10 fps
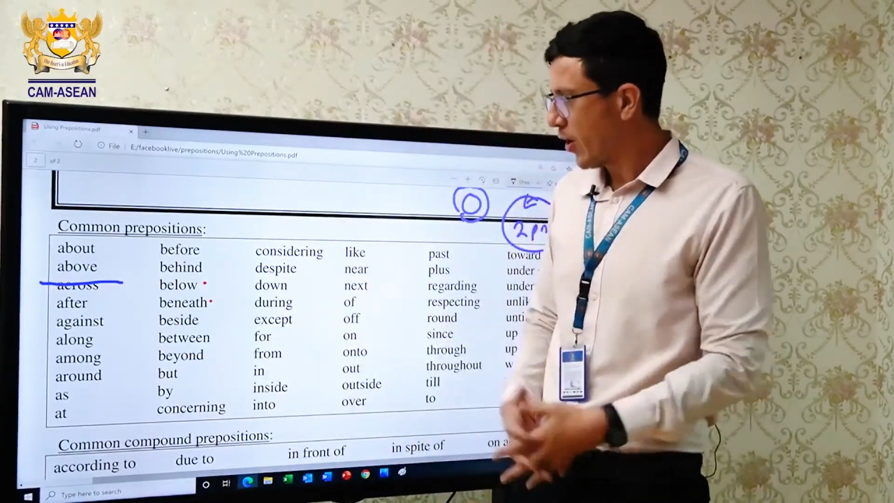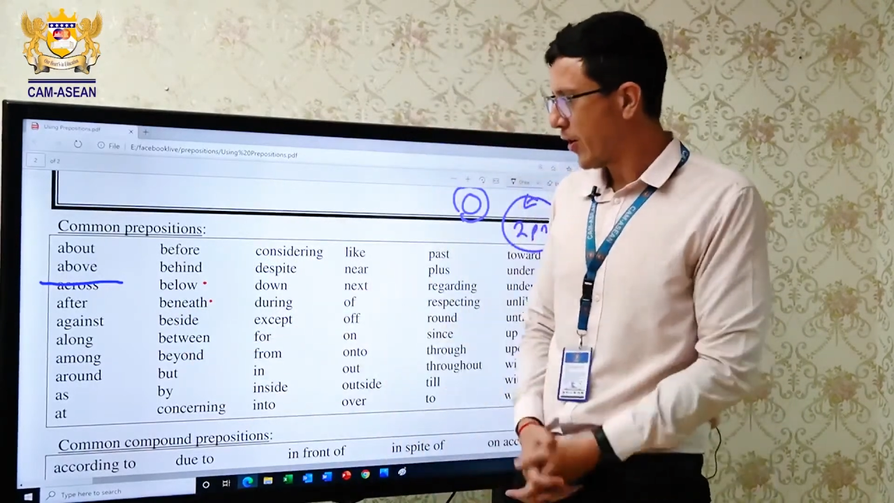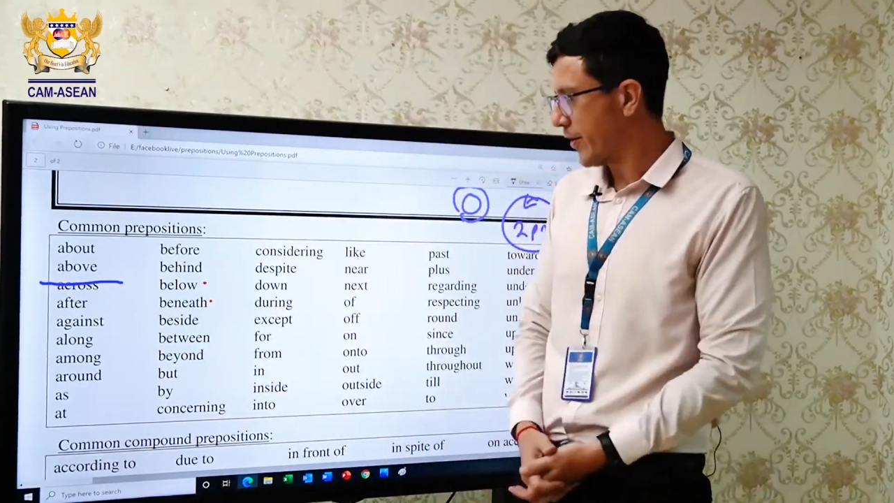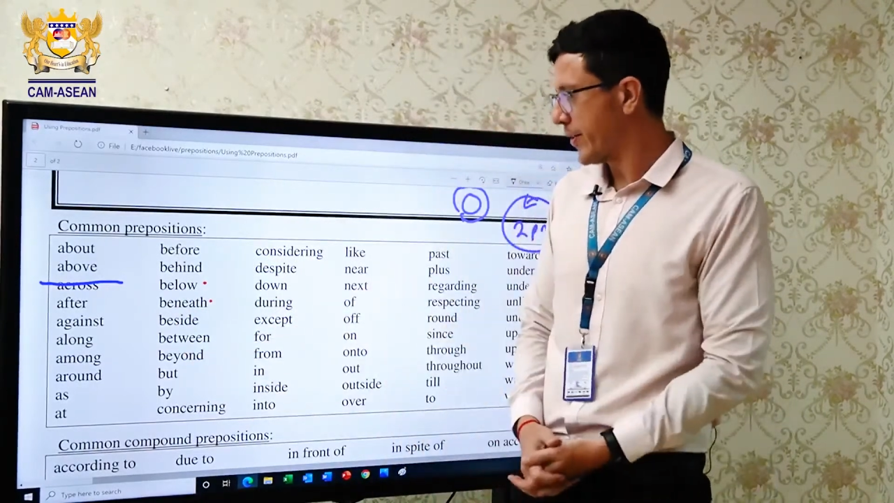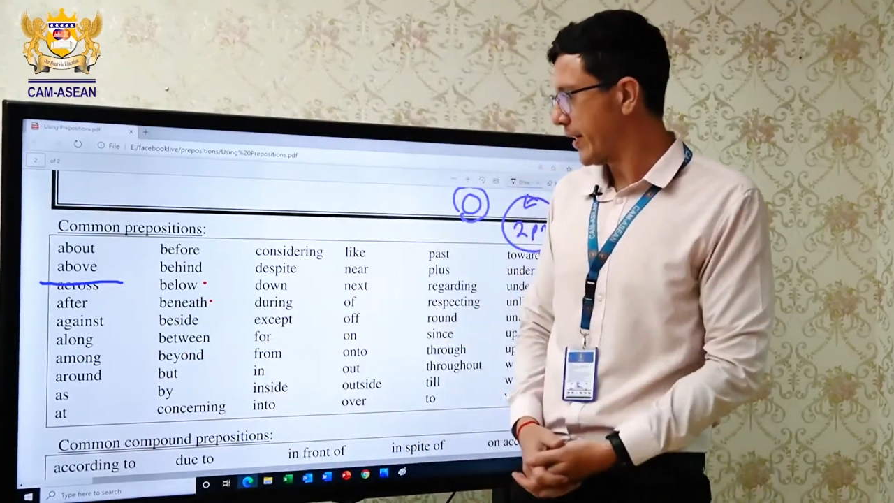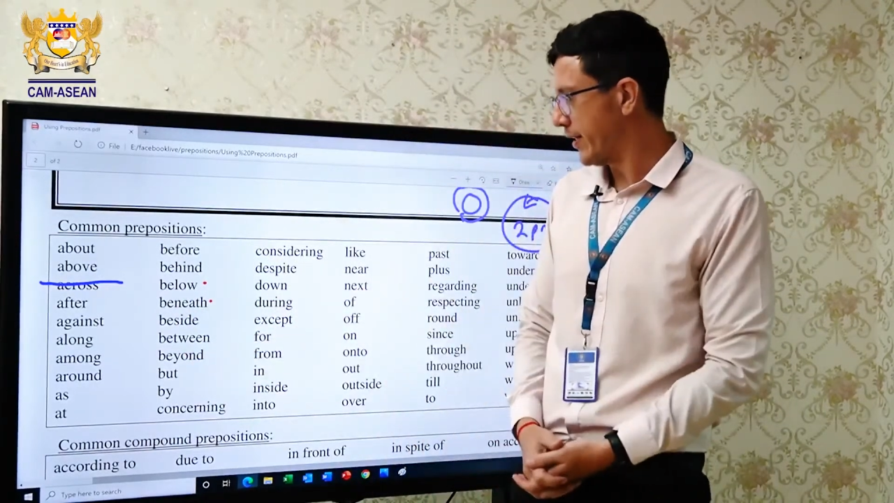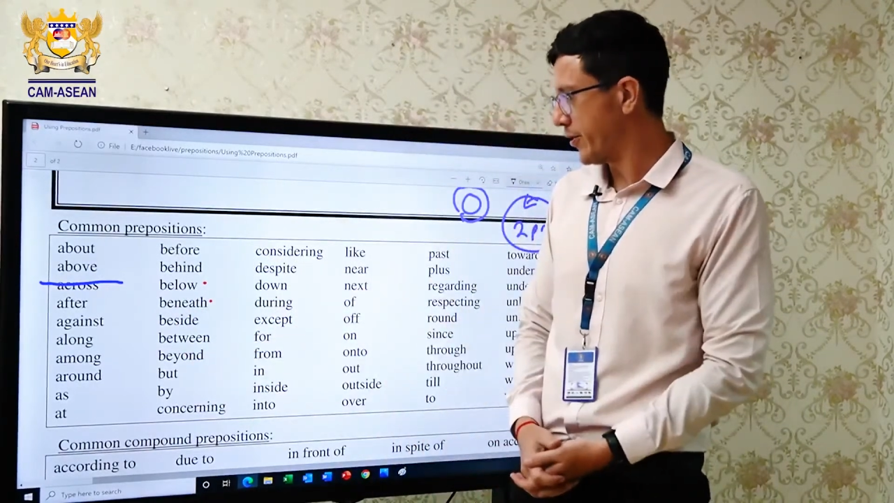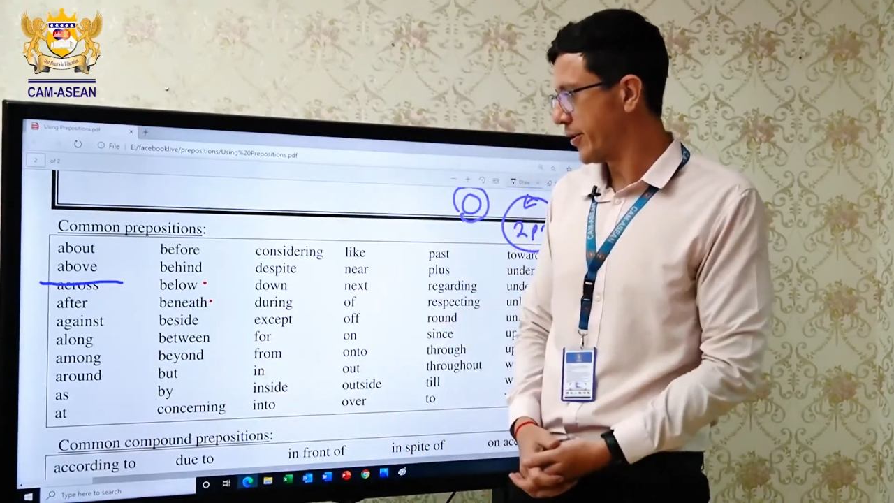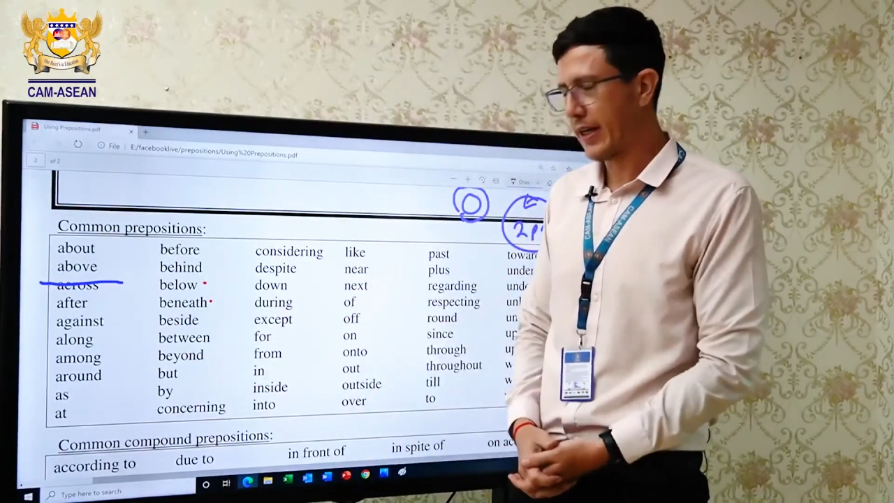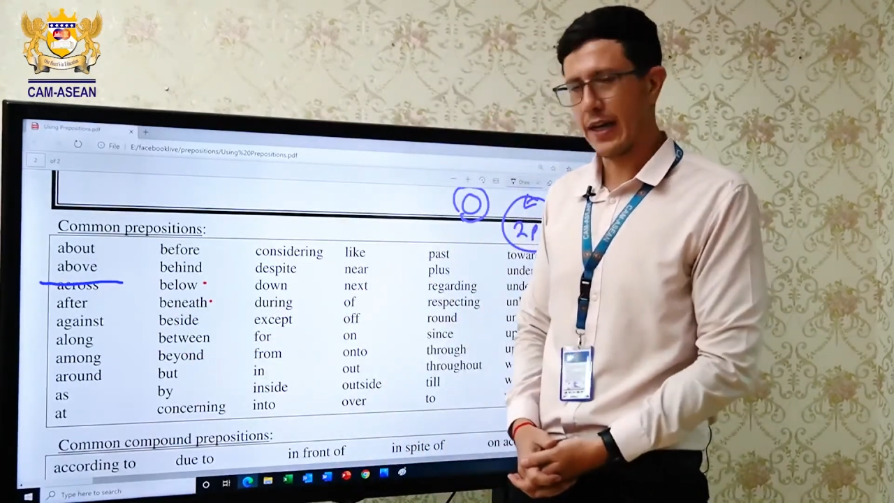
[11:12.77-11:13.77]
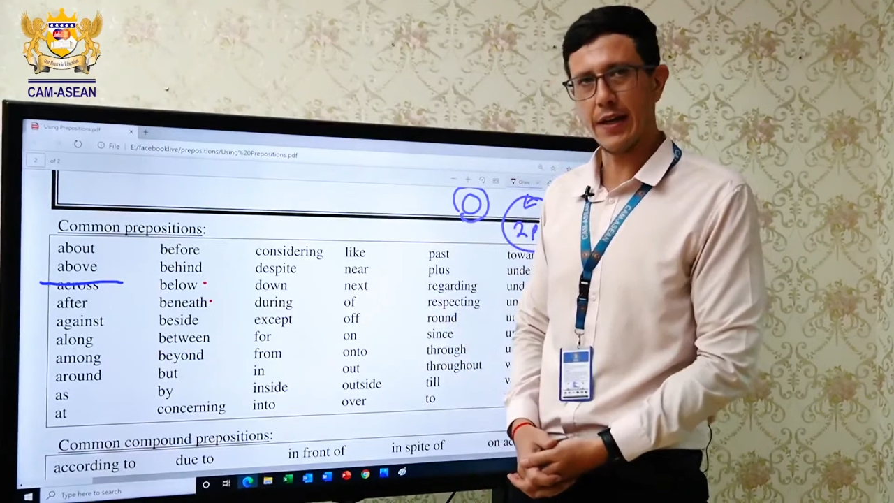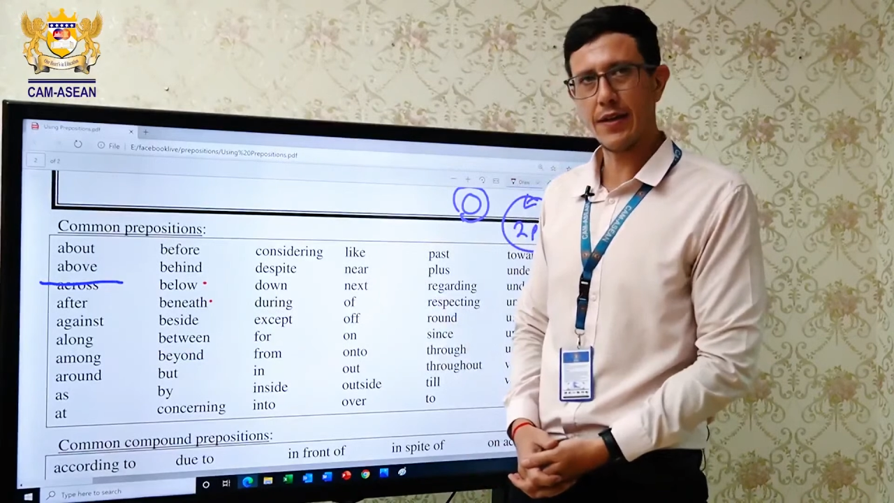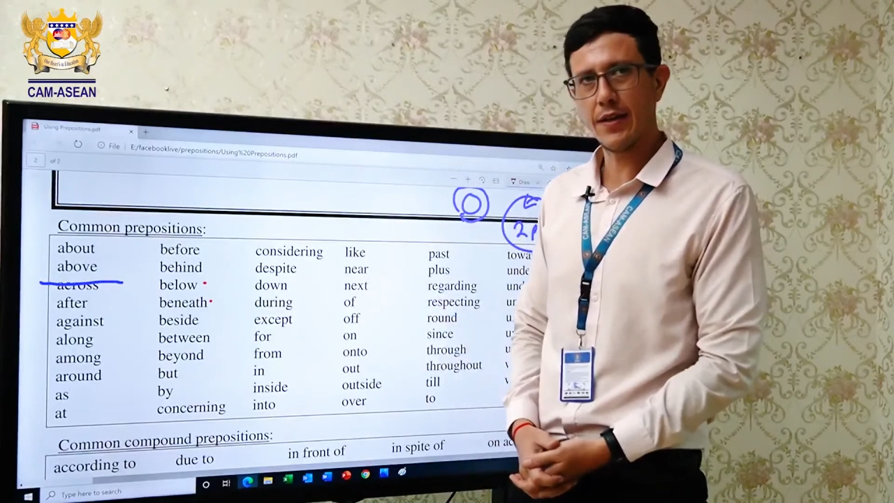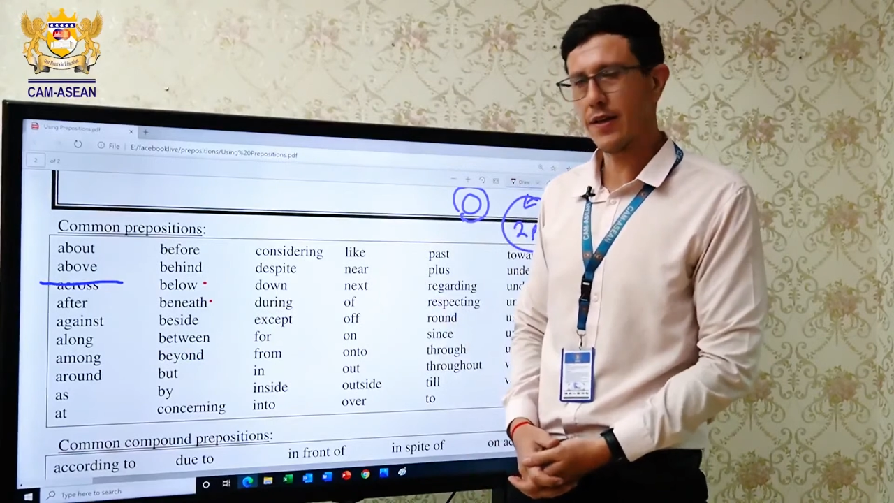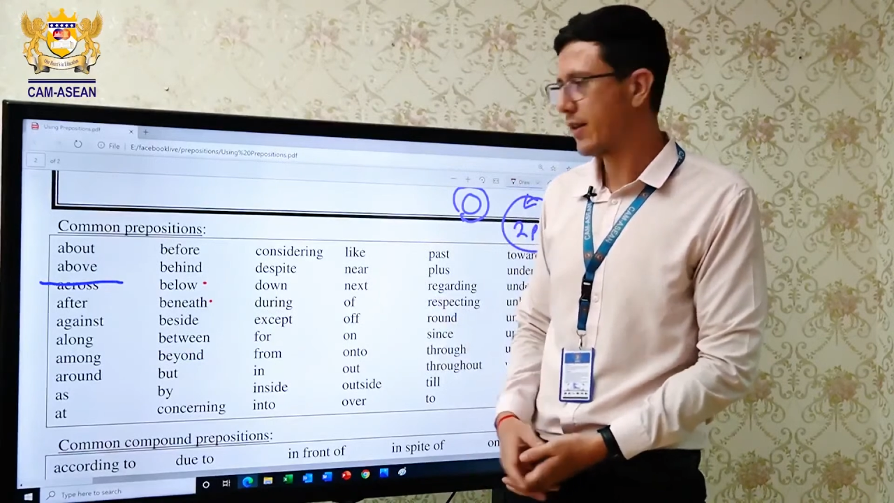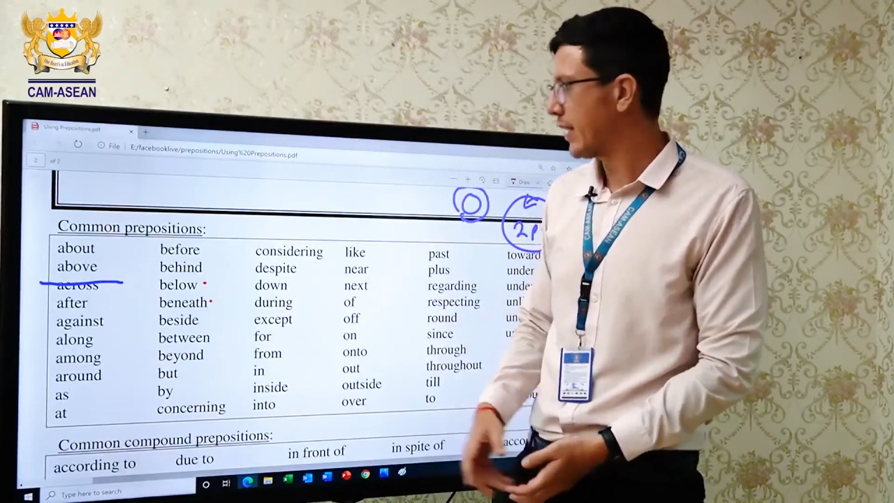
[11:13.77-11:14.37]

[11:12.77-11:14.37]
harder to understand.